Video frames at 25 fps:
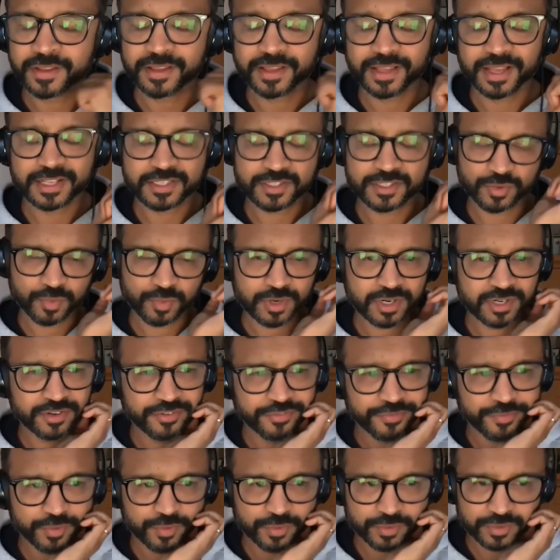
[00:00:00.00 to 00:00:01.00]
That's a
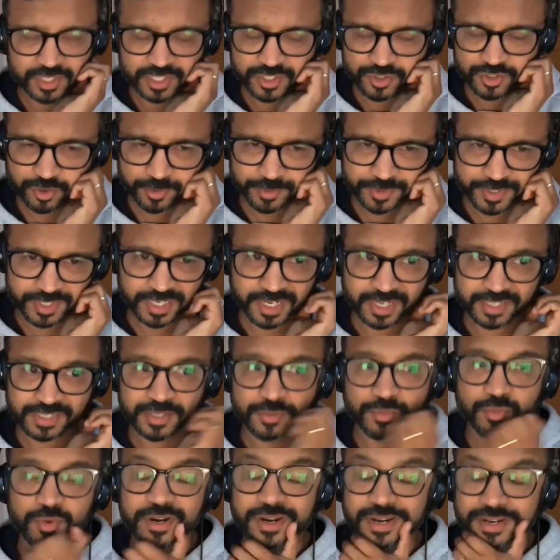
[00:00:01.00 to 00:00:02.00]
wonderful description. I
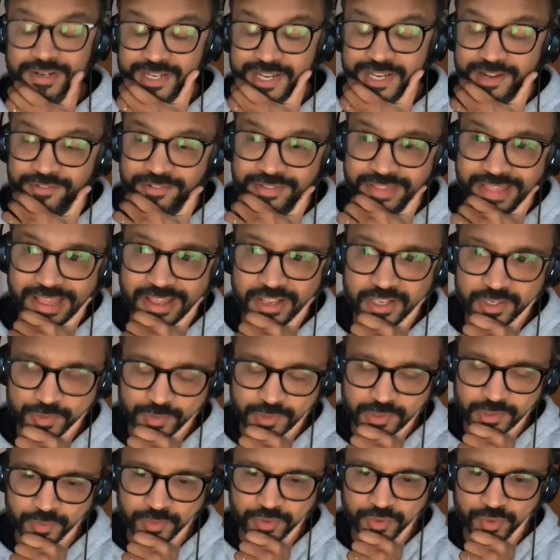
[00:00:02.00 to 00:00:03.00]
did want to cover that as
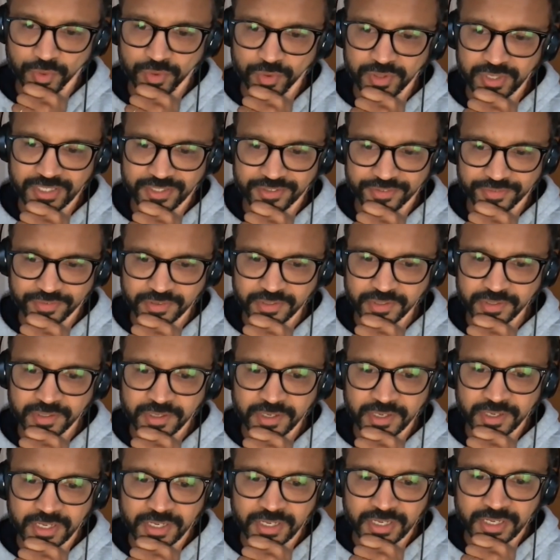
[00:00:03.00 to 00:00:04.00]
well with all the different
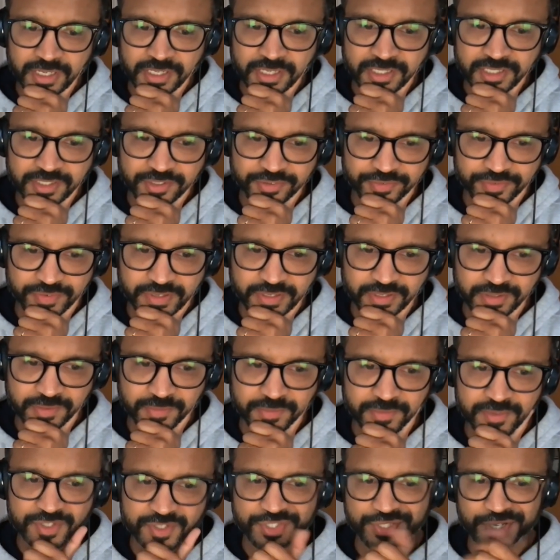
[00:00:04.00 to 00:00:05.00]
different
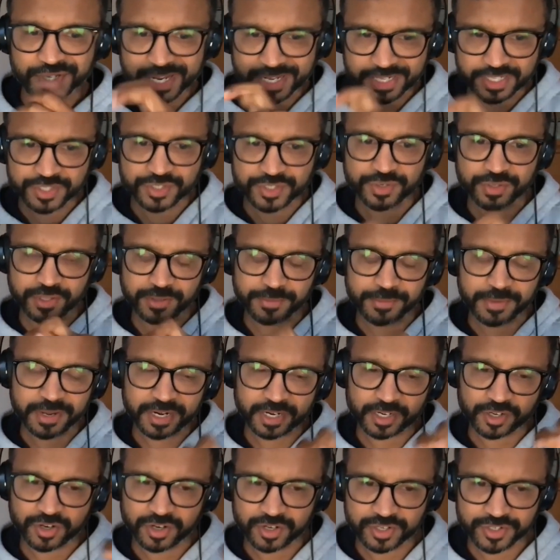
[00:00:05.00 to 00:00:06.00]
sites on the
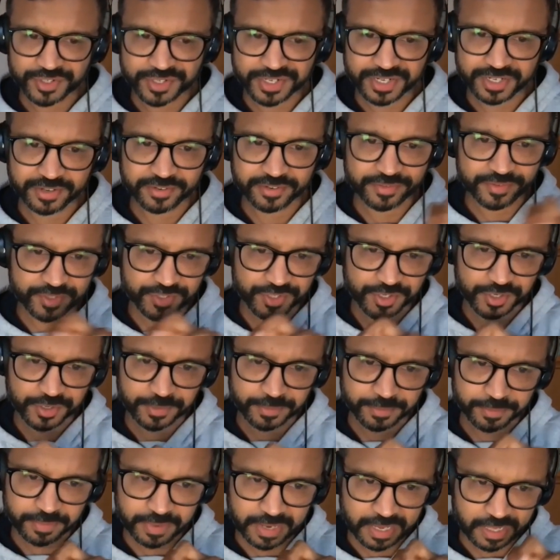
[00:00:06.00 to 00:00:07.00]
mitochondria, and you've
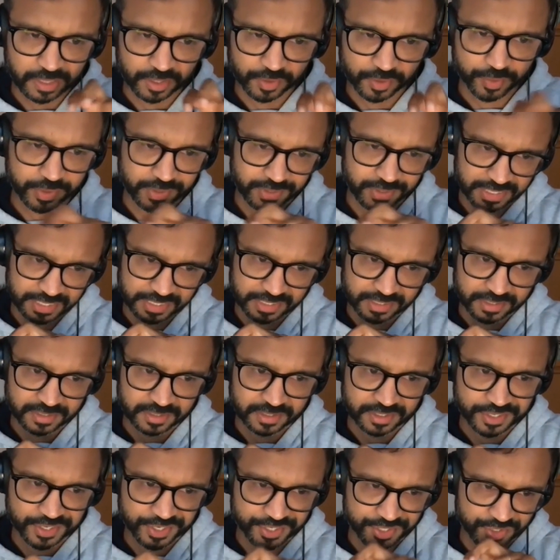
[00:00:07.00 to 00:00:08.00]
so eloquently
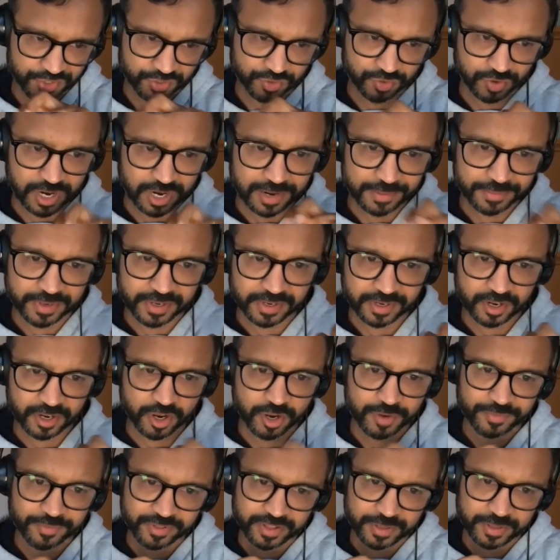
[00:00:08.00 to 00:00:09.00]
described it, and
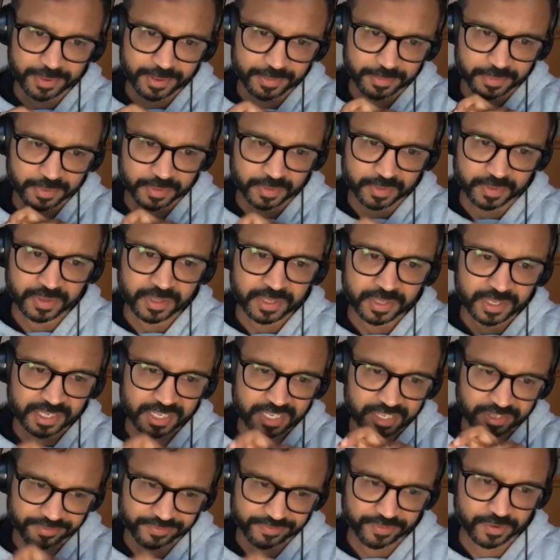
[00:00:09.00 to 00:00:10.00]
hopefully people
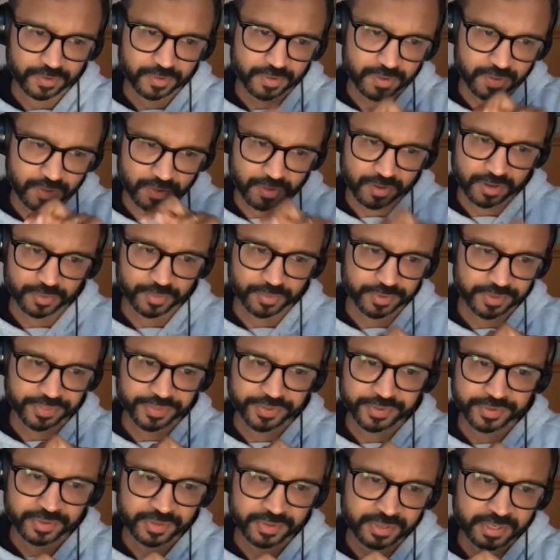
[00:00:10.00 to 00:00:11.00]
can follow along with
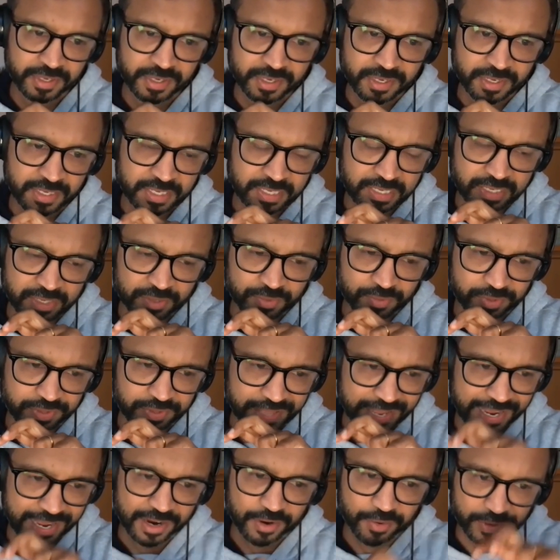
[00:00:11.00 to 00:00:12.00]
with
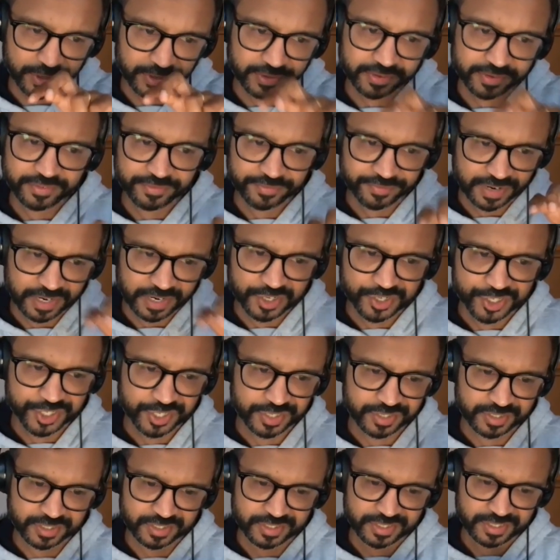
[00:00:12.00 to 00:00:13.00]
how it
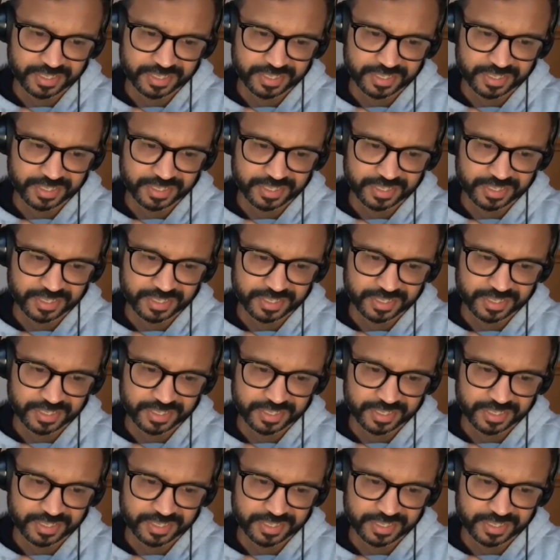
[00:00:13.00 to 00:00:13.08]
functions,